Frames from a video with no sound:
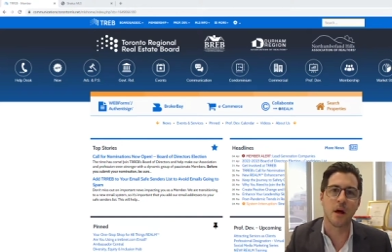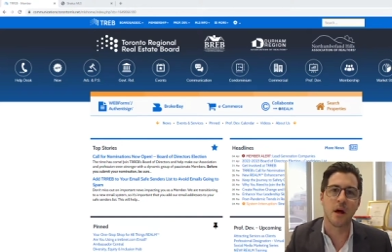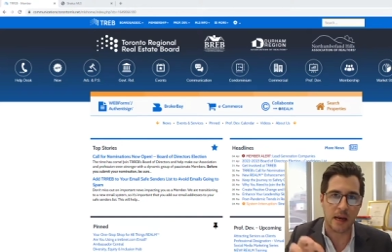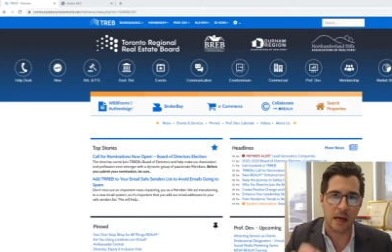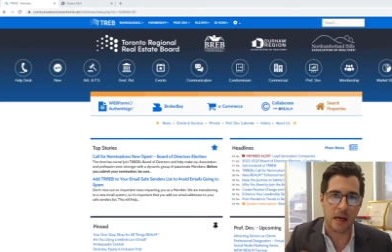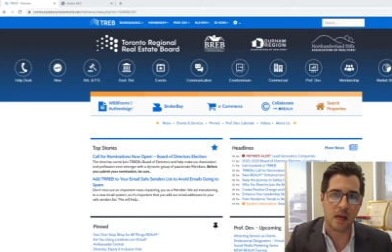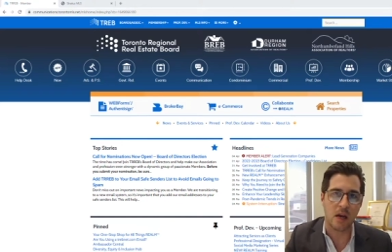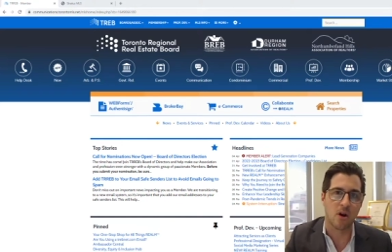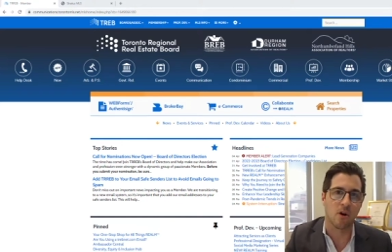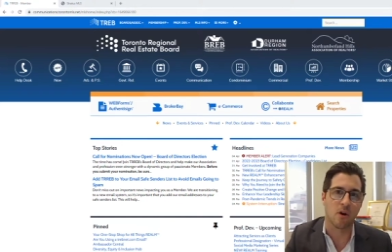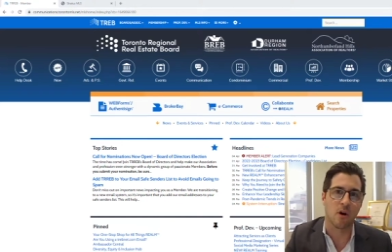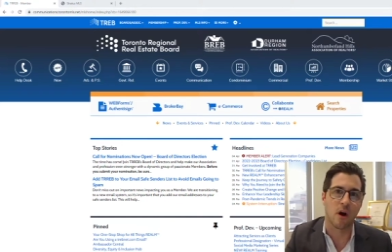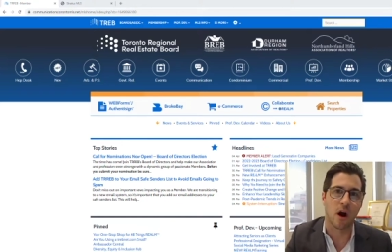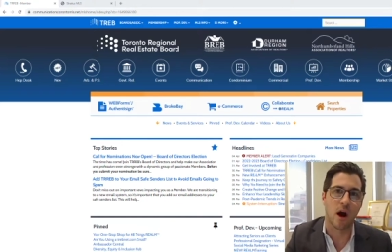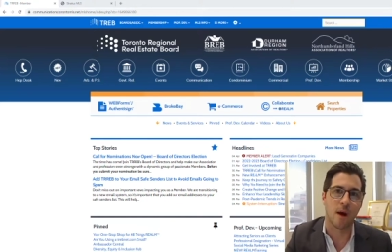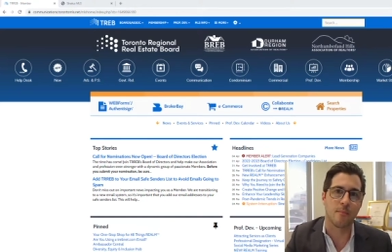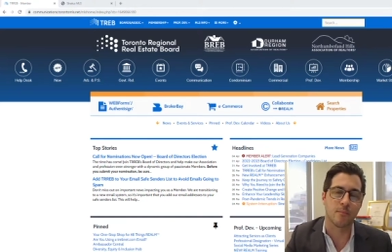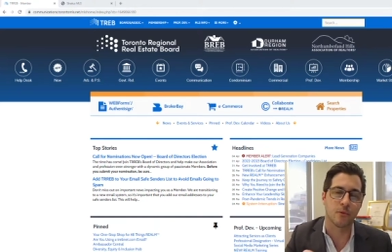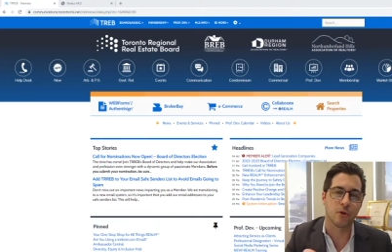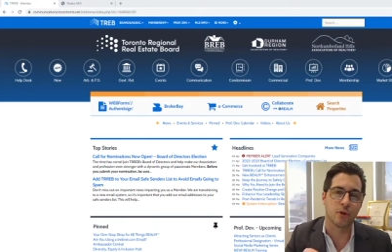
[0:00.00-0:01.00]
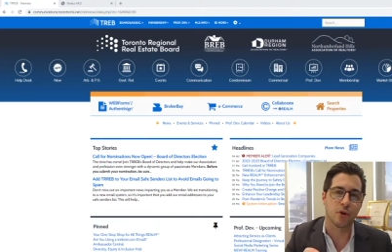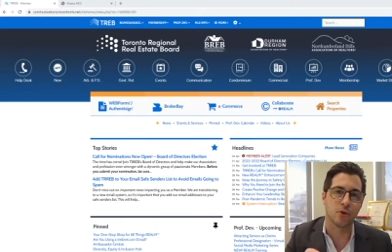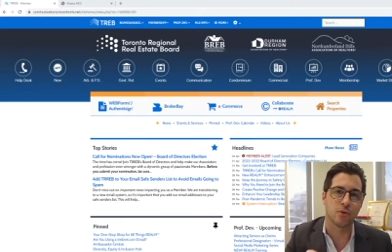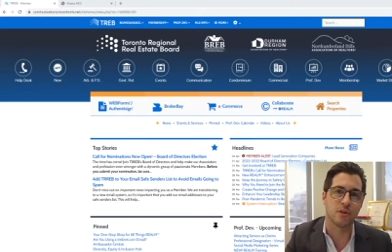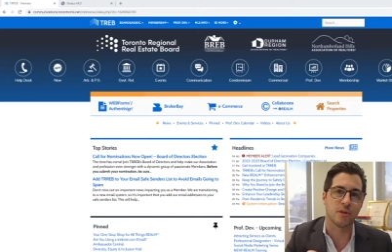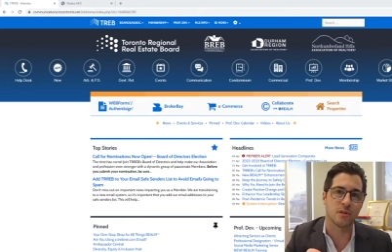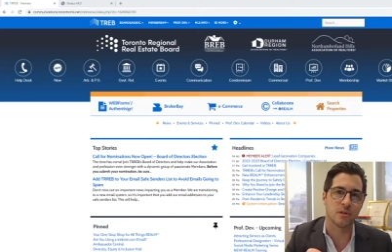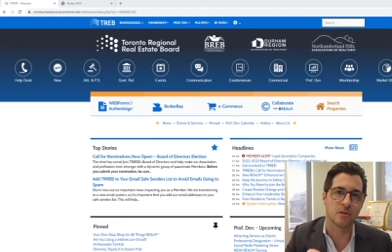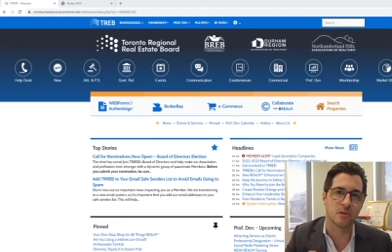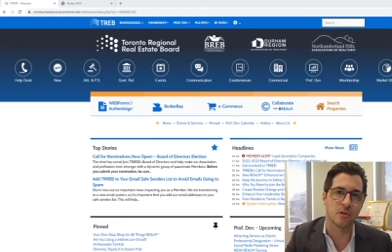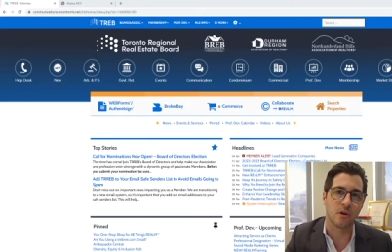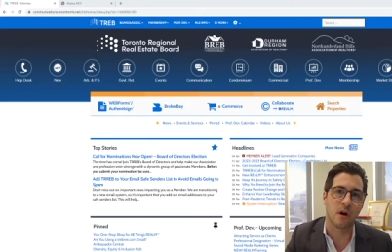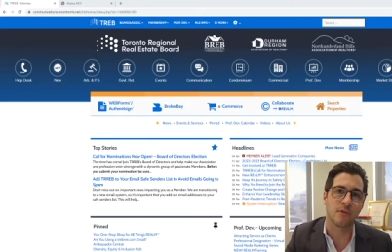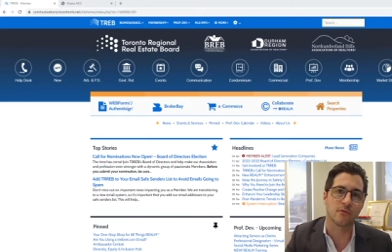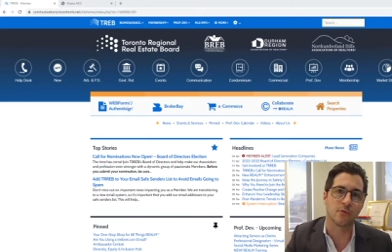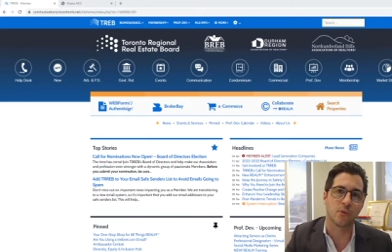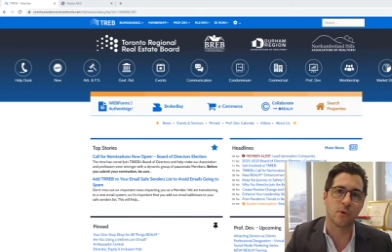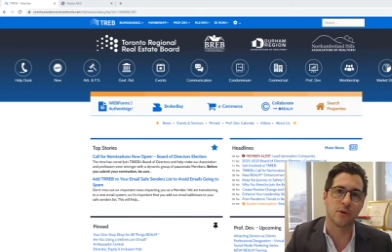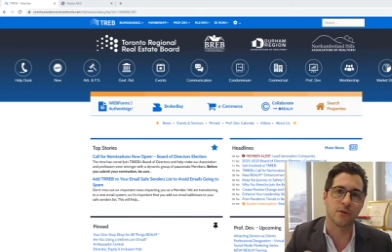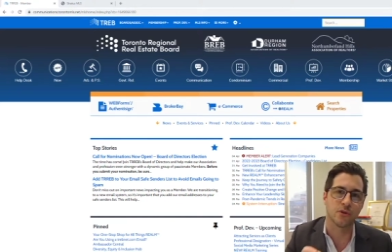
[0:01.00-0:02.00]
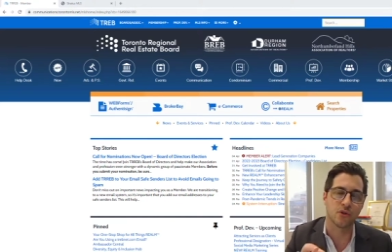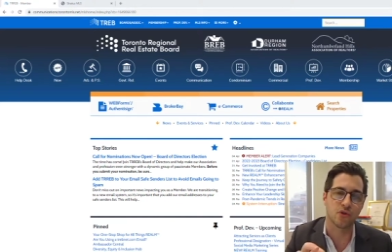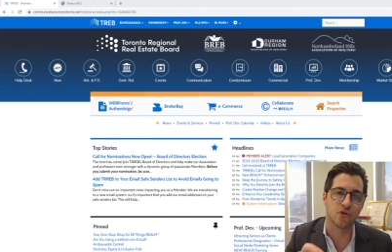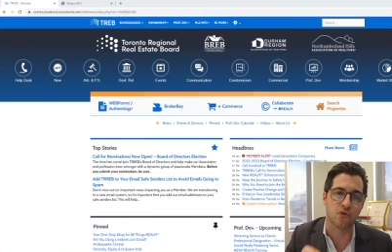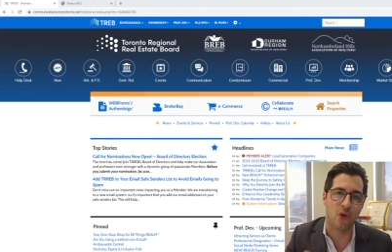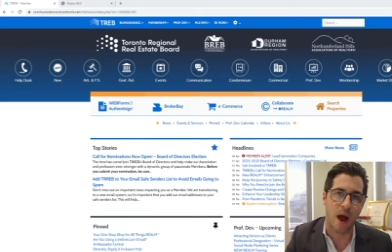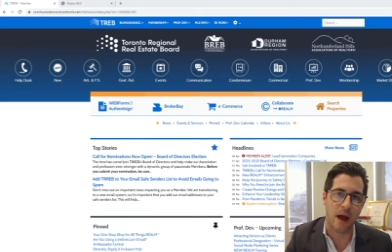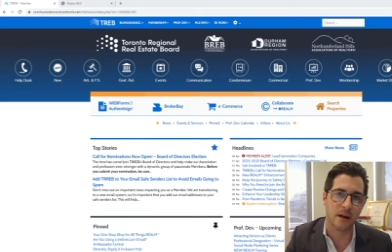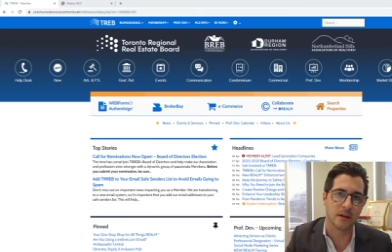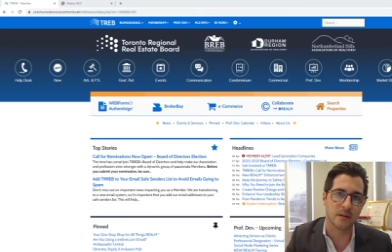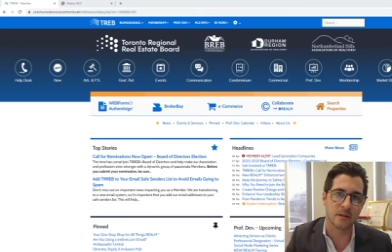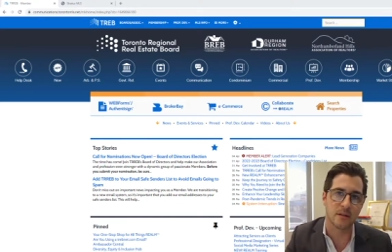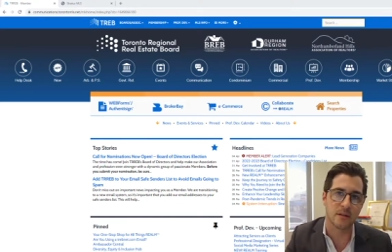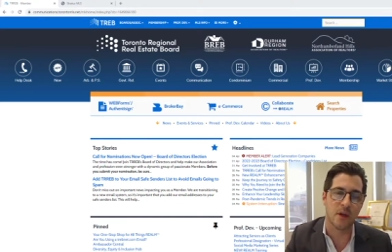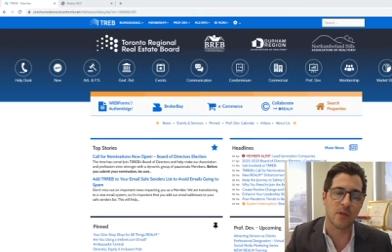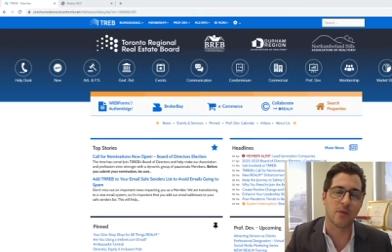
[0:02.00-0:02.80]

Here, I'm using the software Stratus.